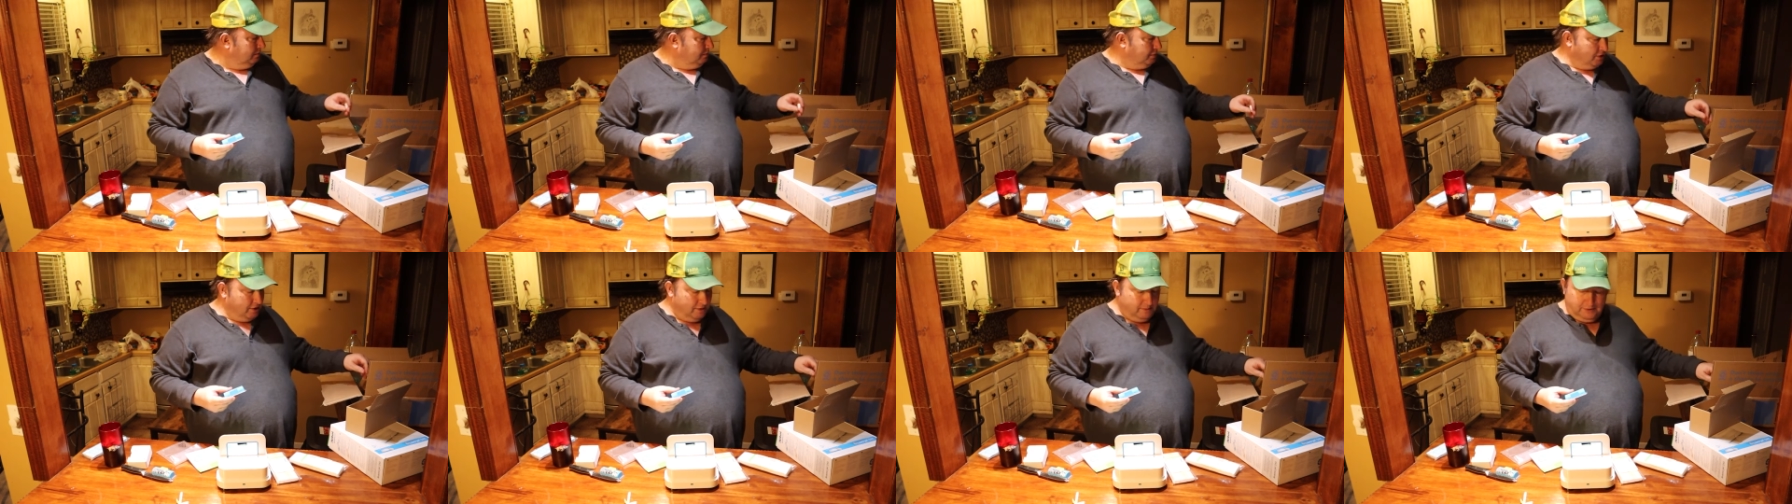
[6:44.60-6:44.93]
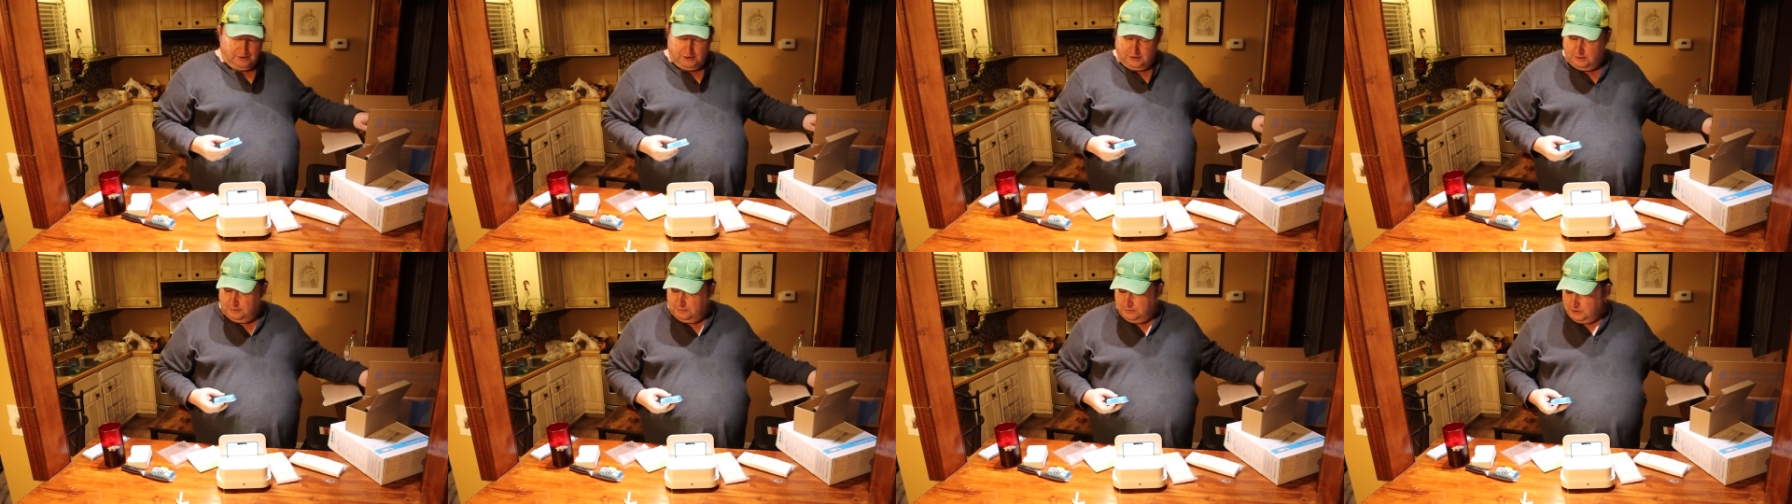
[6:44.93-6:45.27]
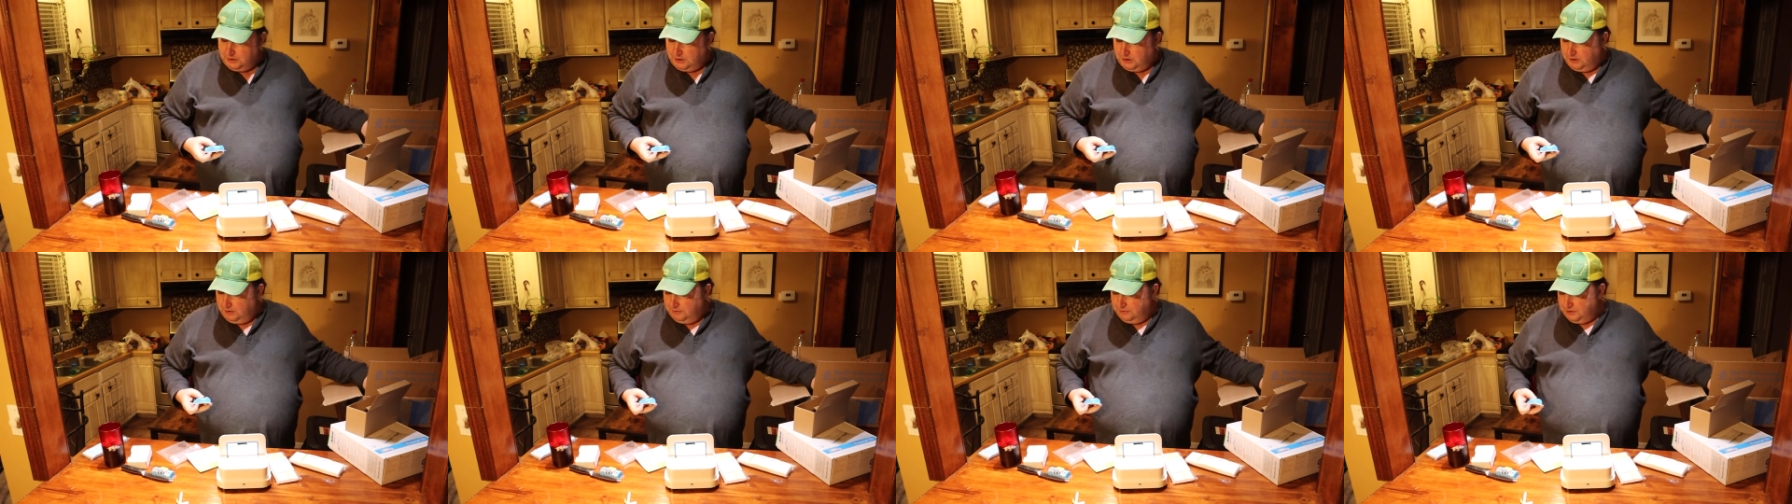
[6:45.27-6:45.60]
probably
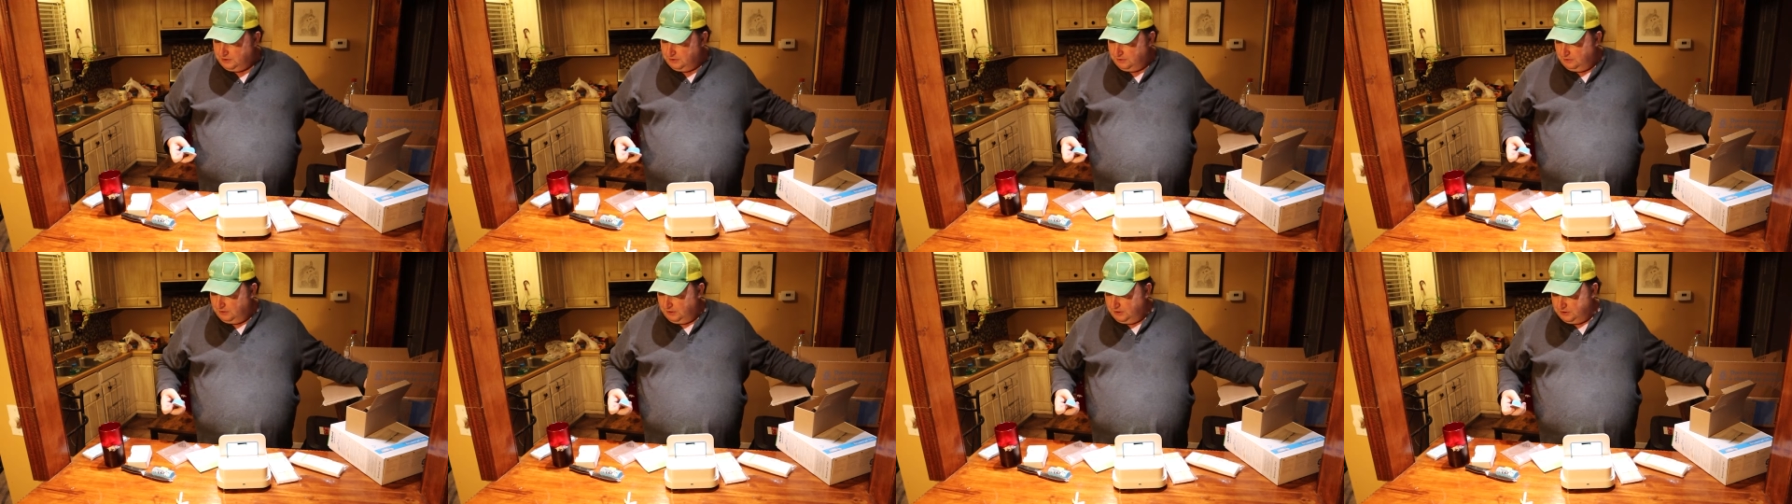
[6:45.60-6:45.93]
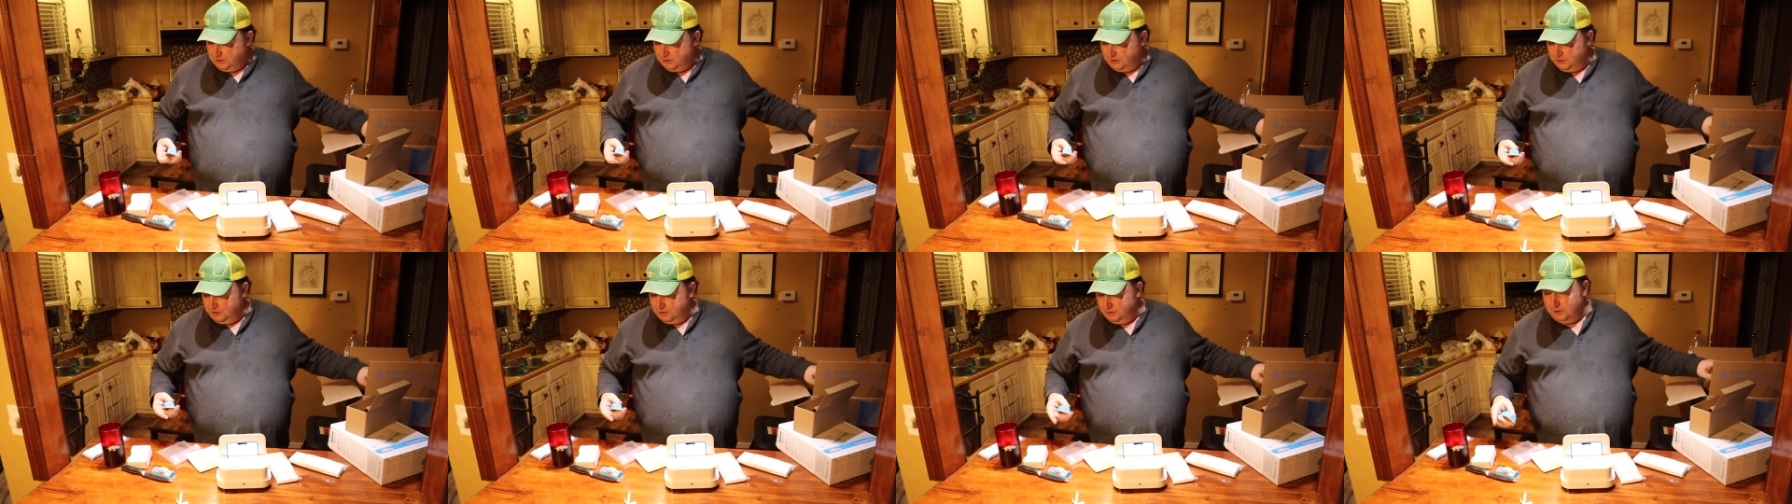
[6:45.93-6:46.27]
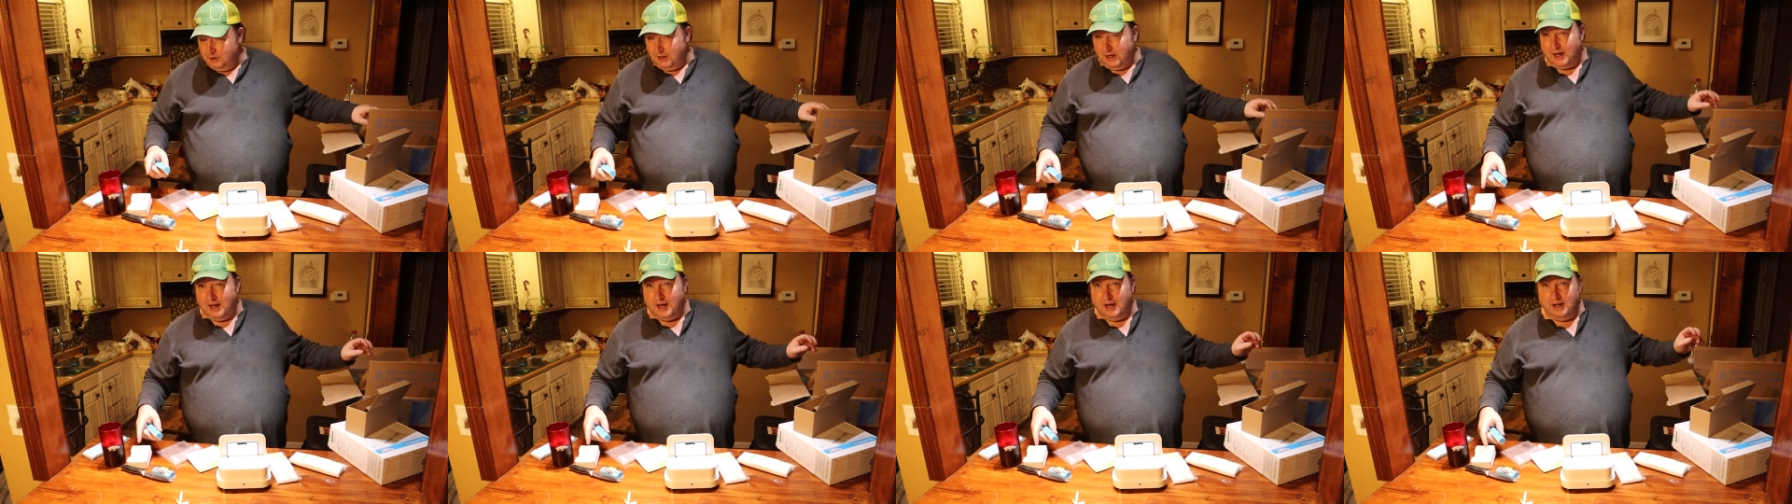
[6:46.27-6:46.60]
comes off. So let's do
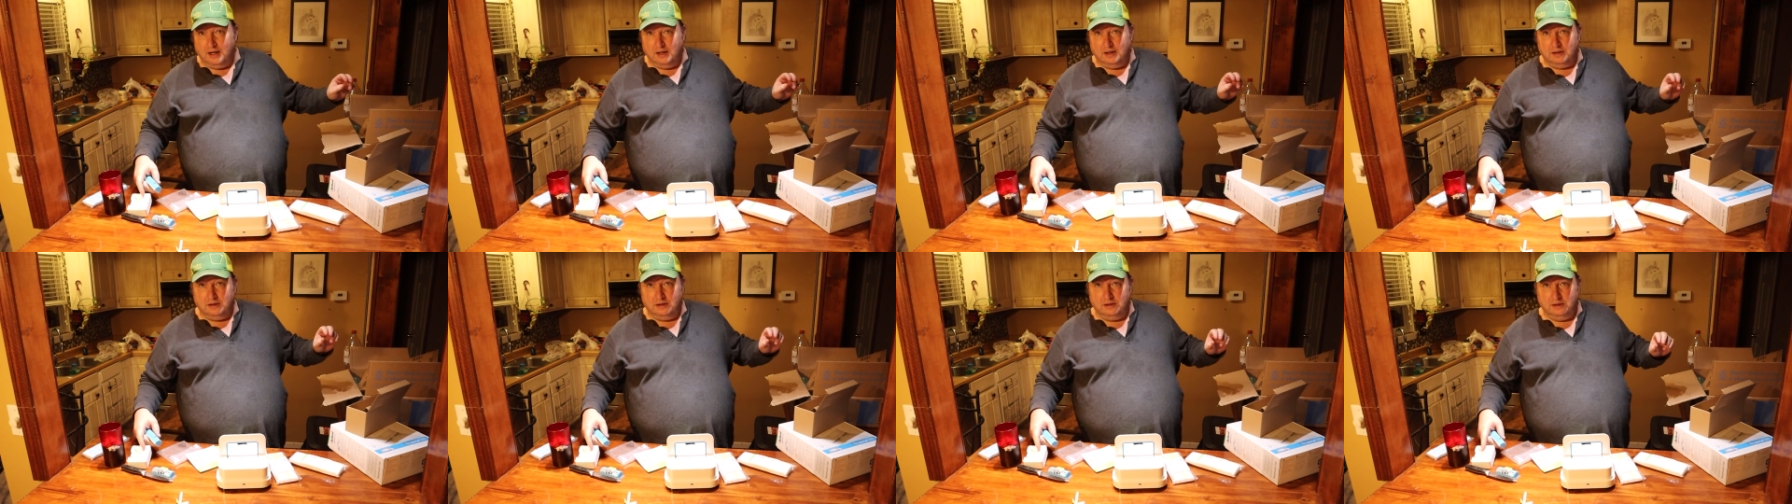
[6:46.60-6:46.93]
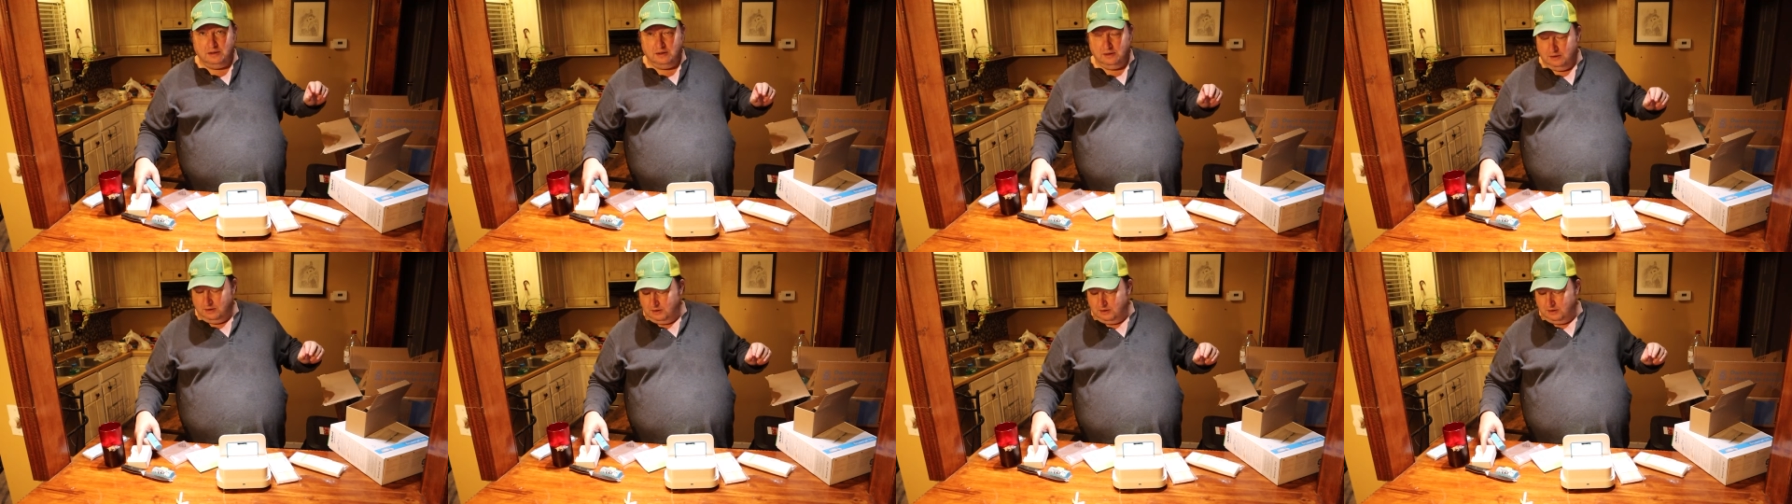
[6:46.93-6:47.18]
that.